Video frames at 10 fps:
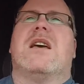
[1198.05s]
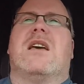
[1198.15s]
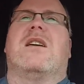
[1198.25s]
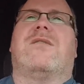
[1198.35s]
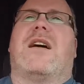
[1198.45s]

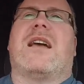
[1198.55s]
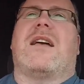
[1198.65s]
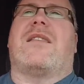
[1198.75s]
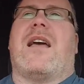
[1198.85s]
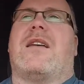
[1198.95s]
If I
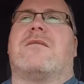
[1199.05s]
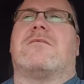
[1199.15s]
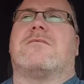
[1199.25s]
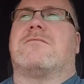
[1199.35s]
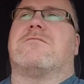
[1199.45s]
got that
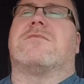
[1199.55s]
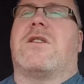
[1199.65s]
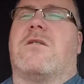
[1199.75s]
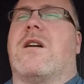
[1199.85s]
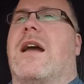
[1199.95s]

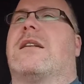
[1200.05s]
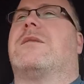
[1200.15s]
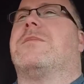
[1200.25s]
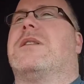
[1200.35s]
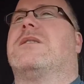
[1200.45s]

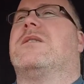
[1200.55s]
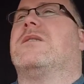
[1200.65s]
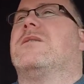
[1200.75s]
correct. But